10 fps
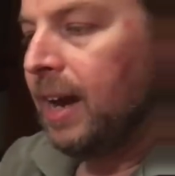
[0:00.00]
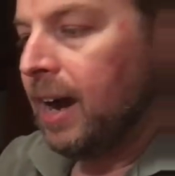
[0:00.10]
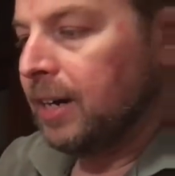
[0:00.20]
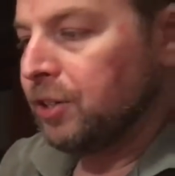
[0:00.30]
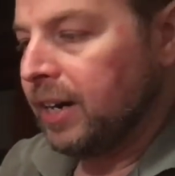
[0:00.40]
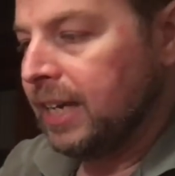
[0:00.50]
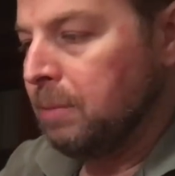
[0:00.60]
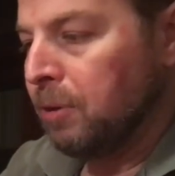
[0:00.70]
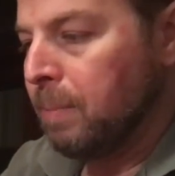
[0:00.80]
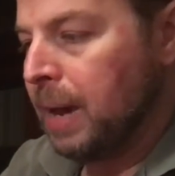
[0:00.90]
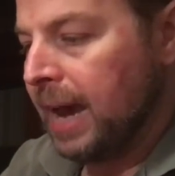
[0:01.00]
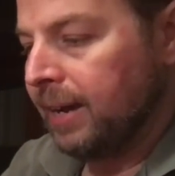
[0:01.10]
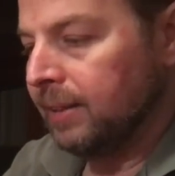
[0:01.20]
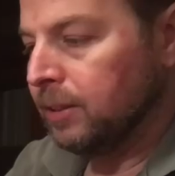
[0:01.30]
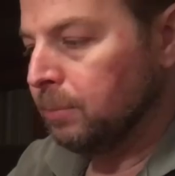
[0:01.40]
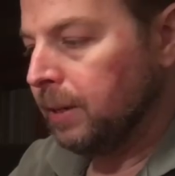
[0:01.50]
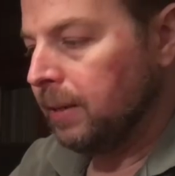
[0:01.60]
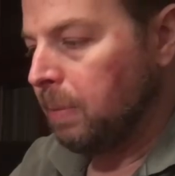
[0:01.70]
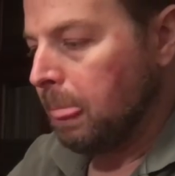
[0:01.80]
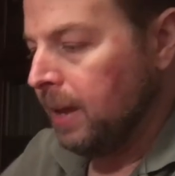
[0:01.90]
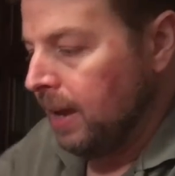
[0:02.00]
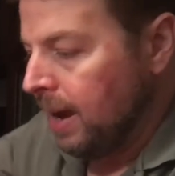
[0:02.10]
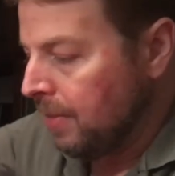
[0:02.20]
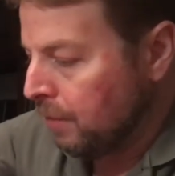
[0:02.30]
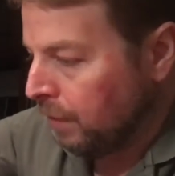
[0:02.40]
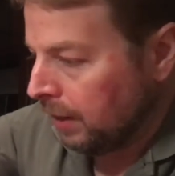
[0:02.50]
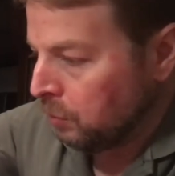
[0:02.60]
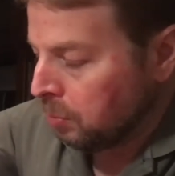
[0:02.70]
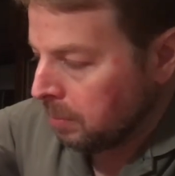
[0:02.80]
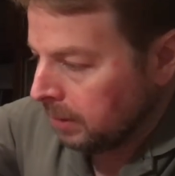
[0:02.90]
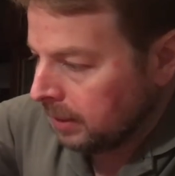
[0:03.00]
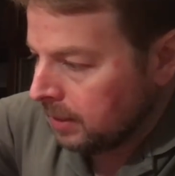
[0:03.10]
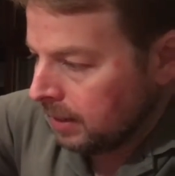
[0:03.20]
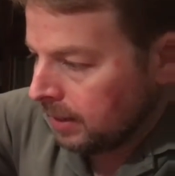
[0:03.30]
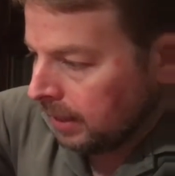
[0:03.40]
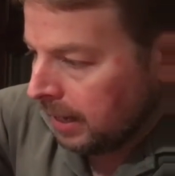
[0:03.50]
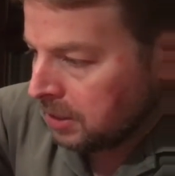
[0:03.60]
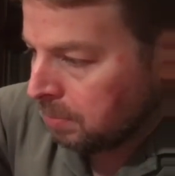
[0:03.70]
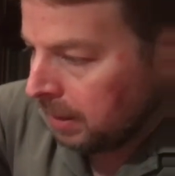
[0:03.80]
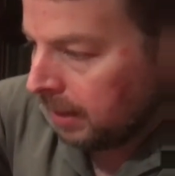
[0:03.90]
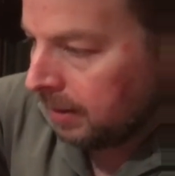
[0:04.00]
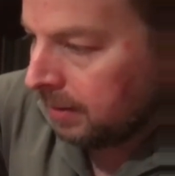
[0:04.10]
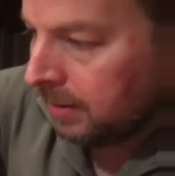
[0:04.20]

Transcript: I'm going to try to keep her back a little bit. And then finally we'll put Melinda in the last spot.